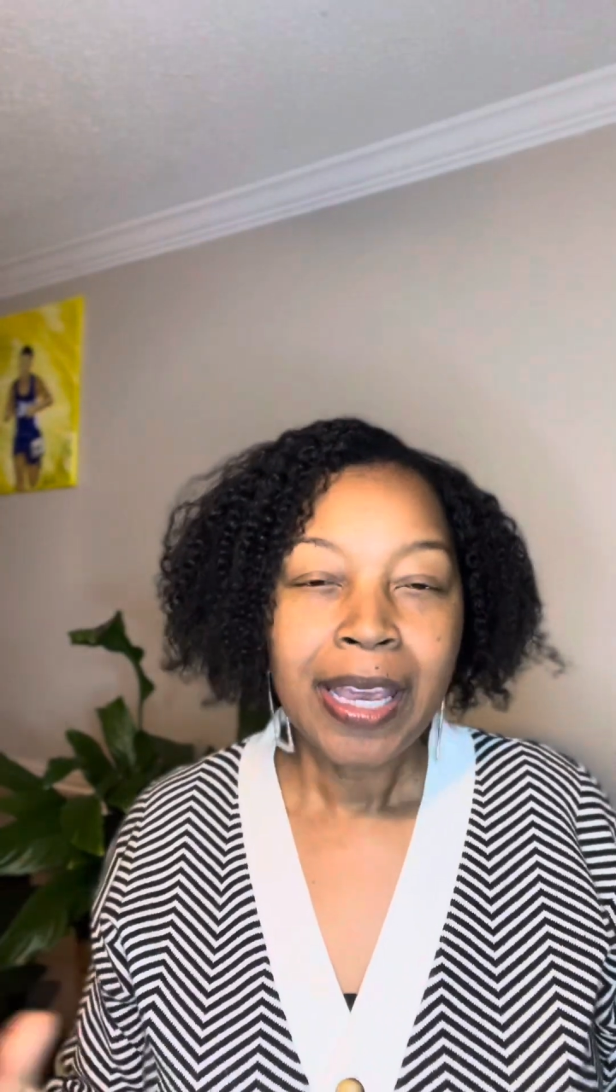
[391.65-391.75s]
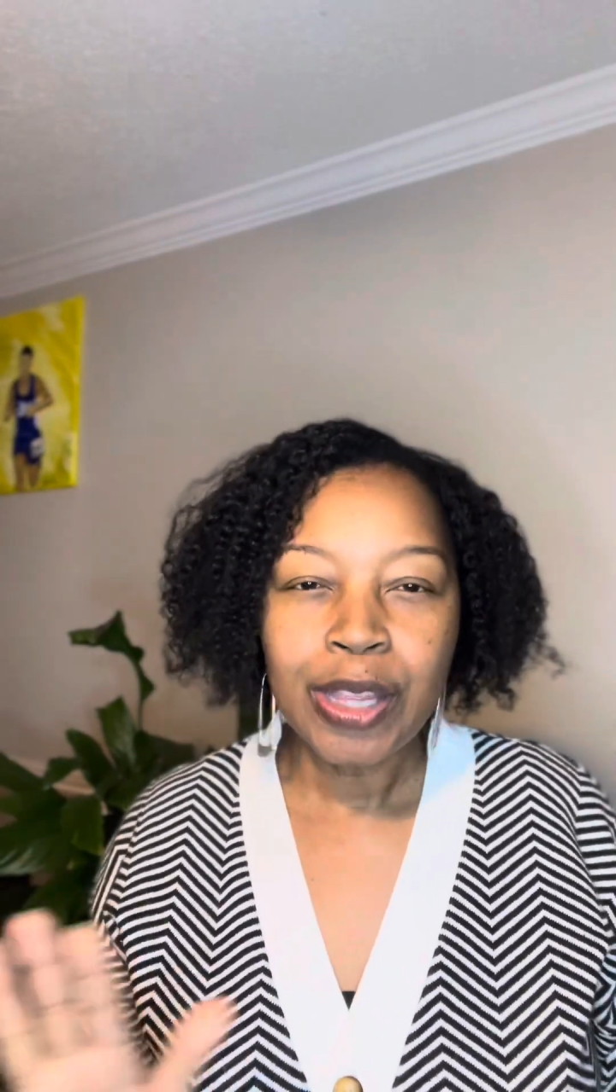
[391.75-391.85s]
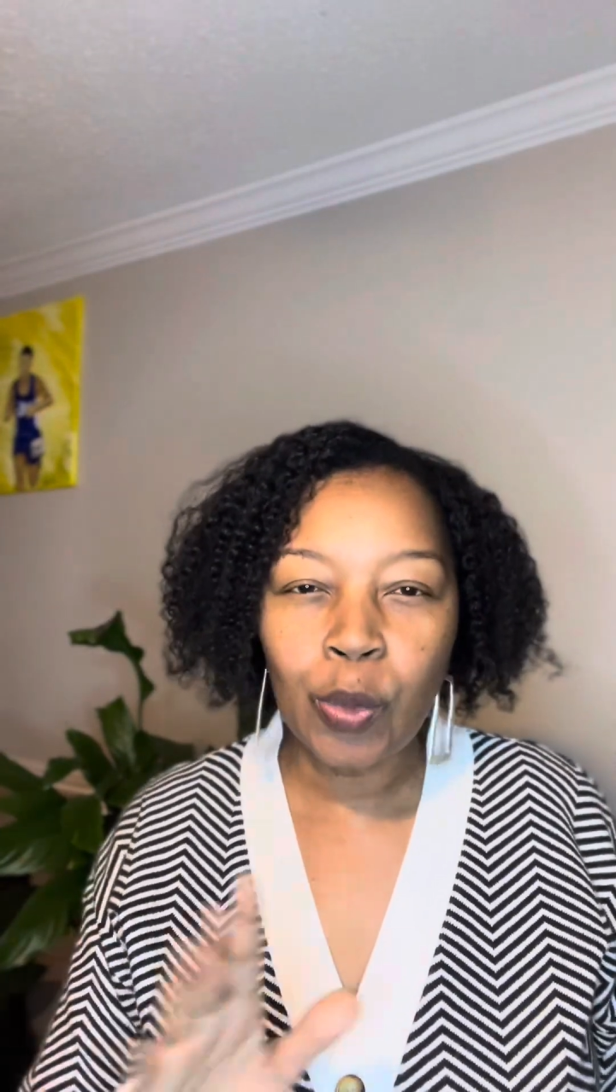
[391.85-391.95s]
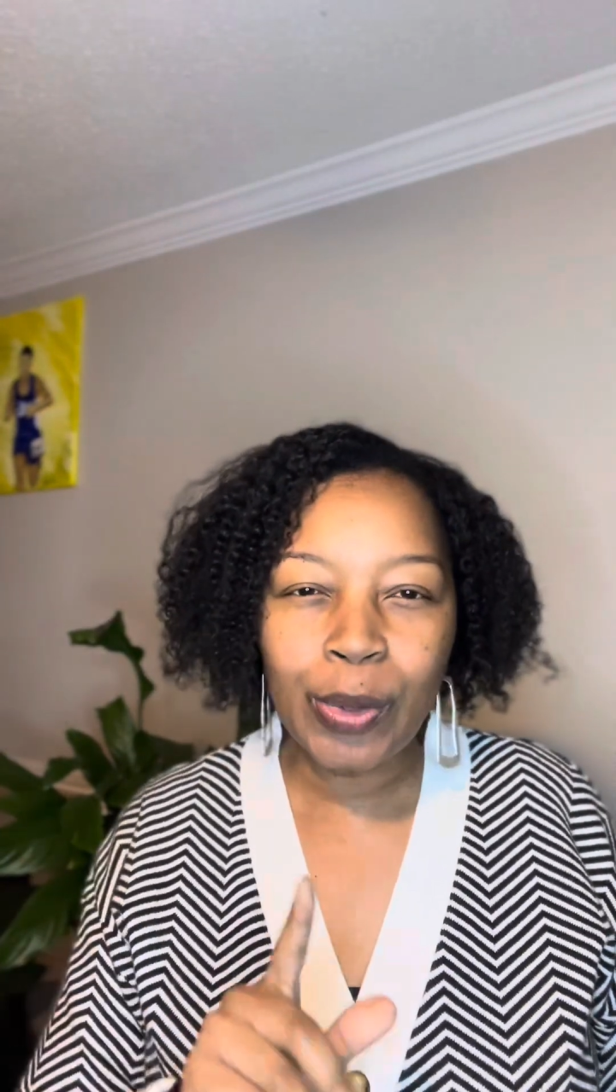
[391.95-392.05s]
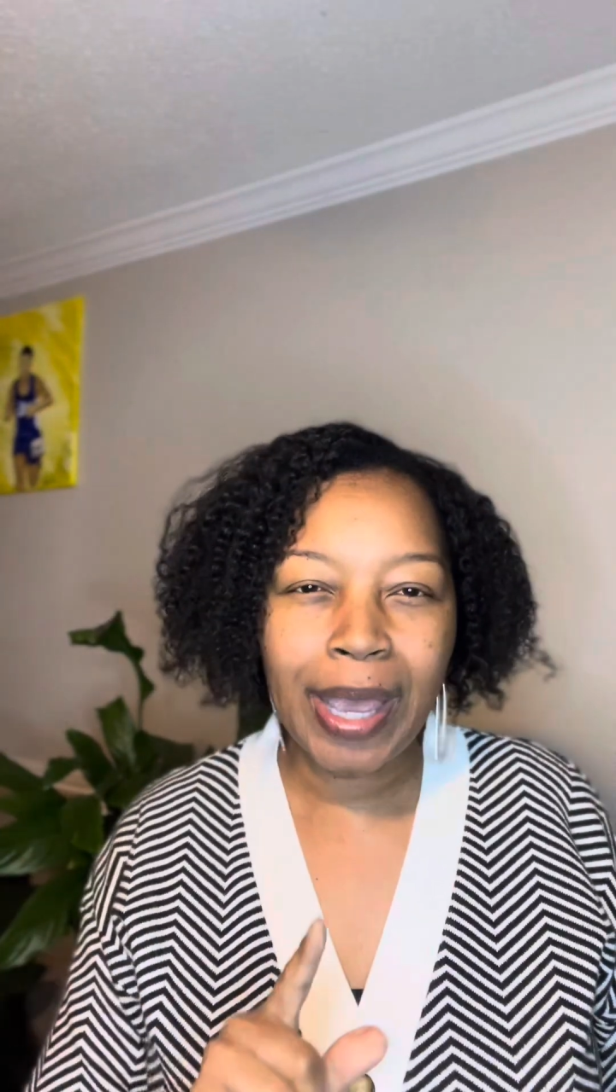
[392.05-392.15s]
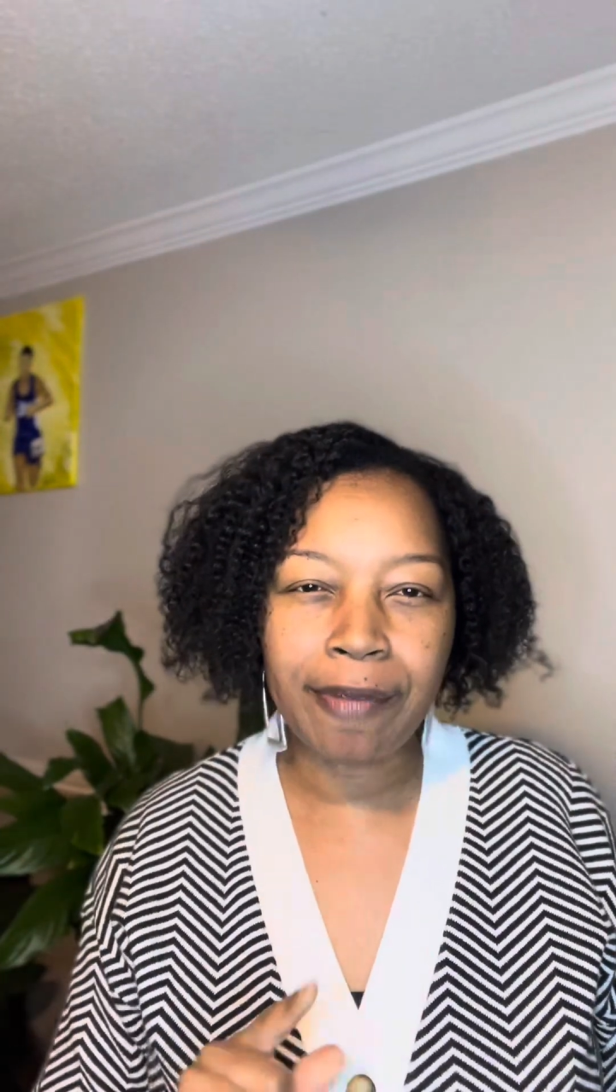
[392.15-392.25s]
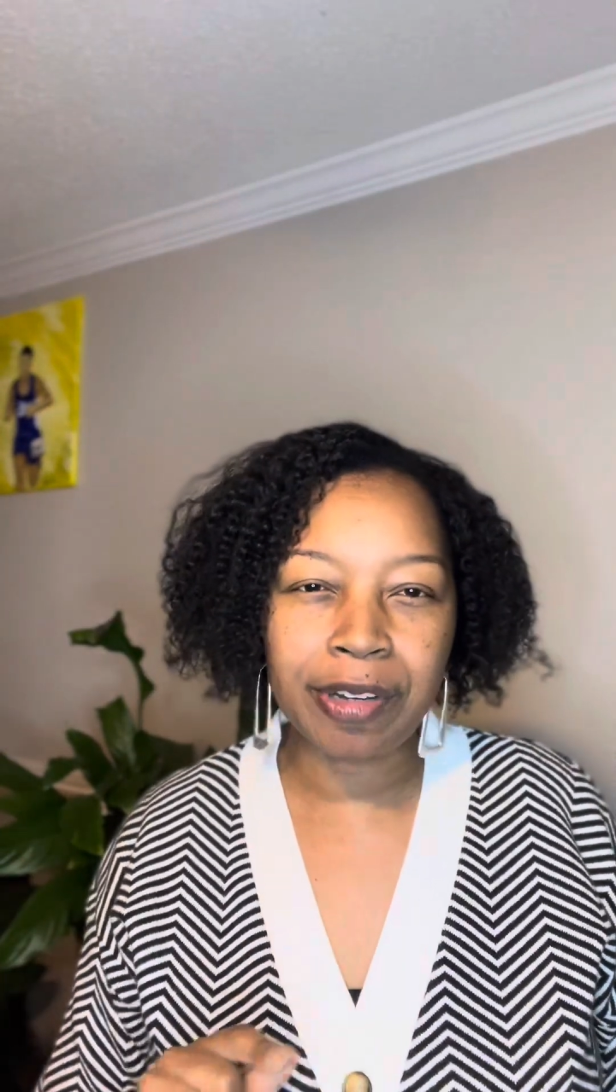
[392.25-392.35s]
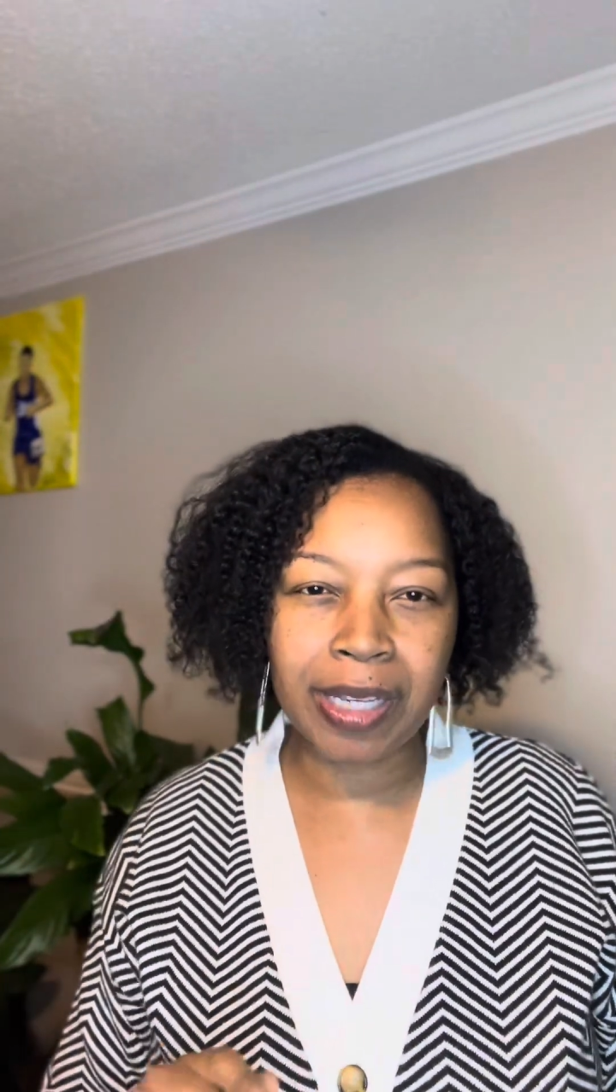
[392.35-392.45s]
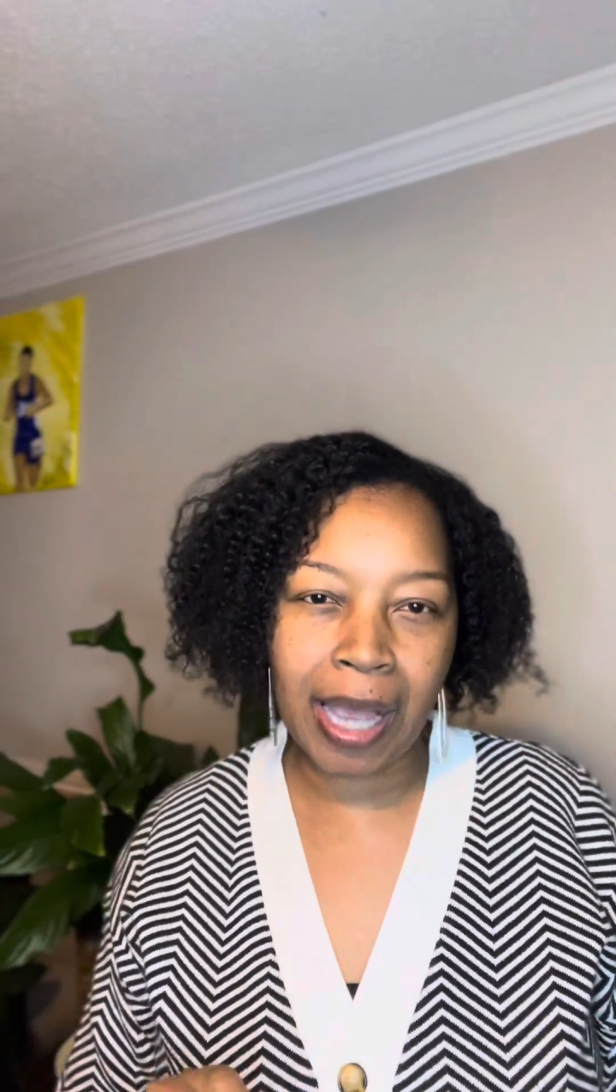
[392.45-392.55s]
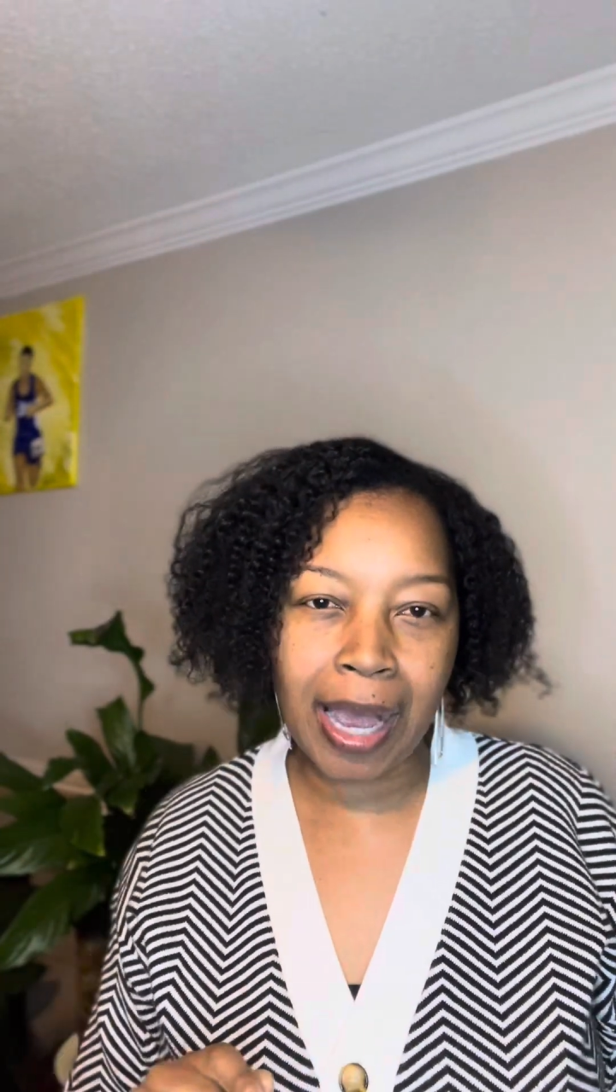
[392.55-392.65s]
that we have a
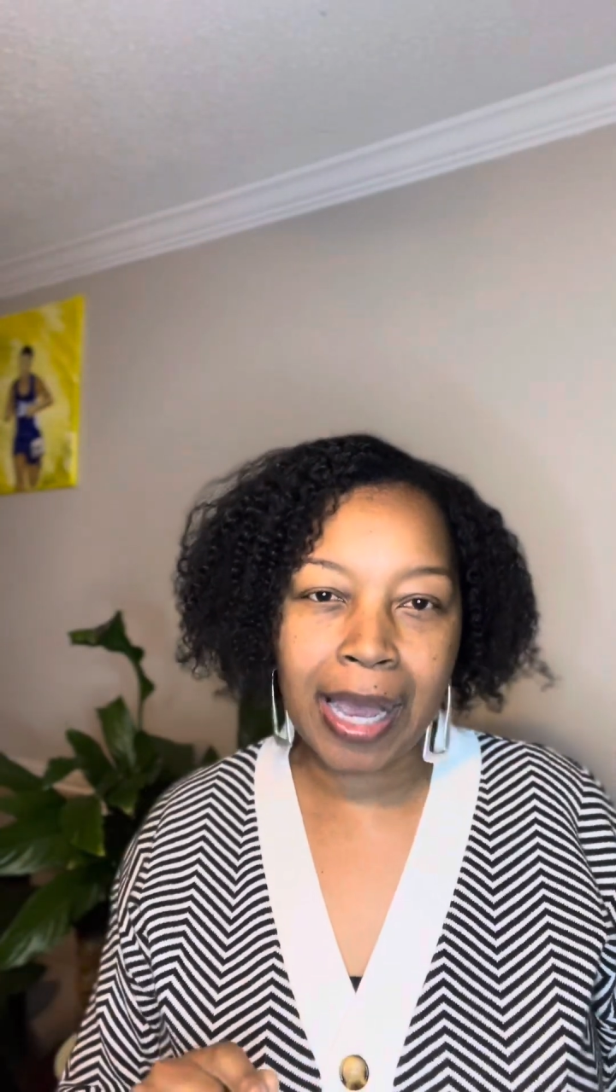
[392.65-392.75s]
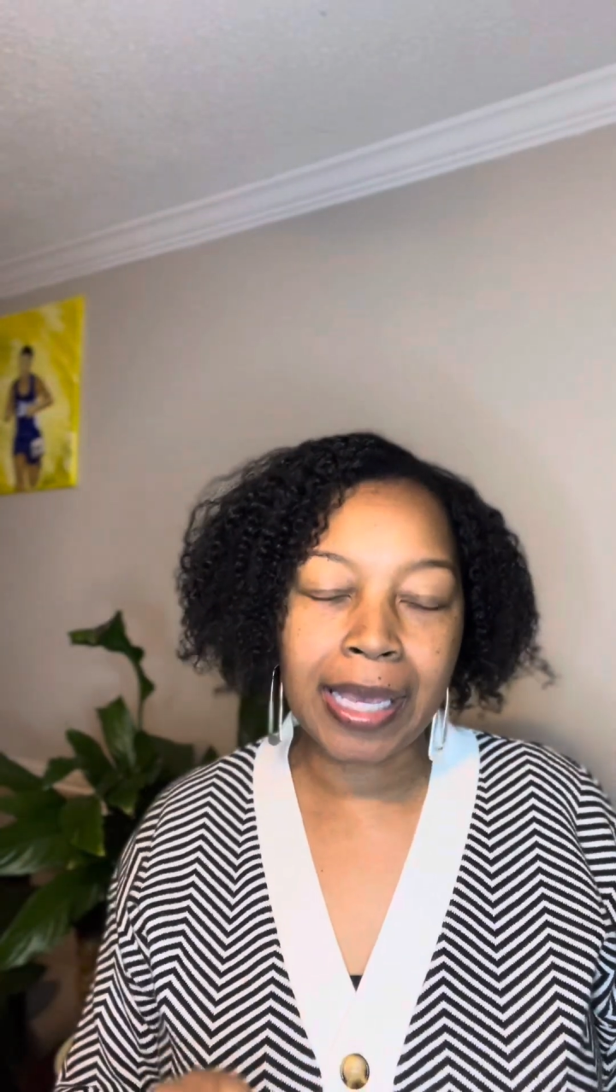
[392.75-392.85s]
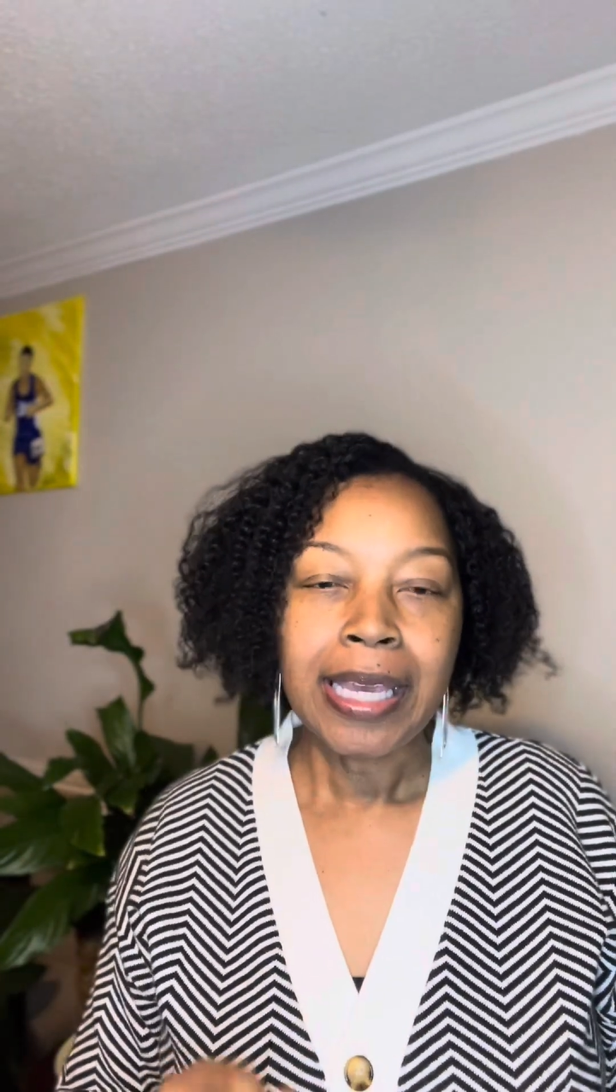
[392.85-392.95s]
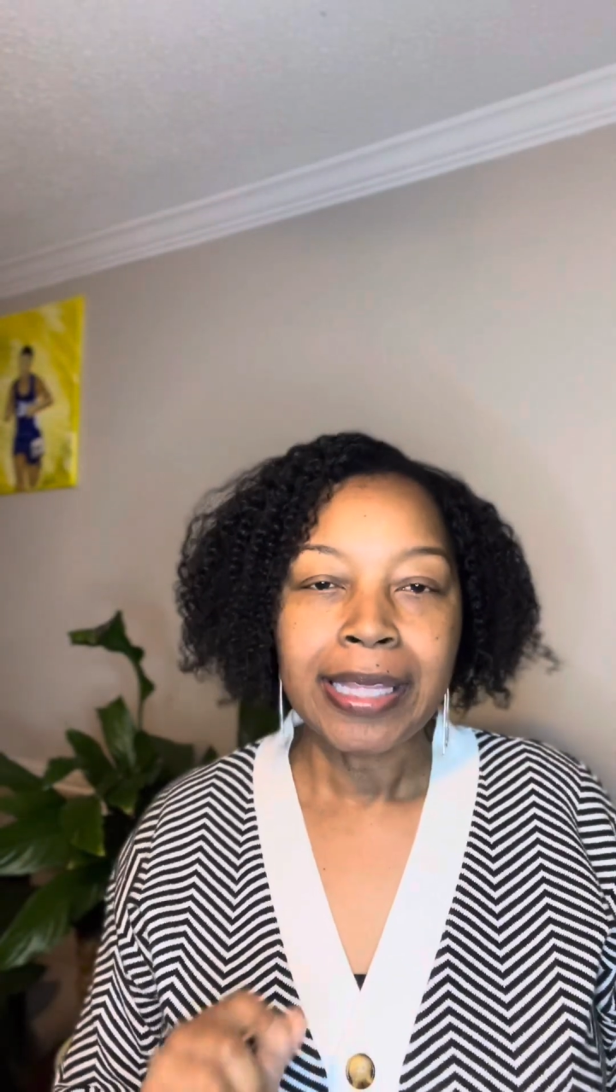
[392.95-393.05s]
God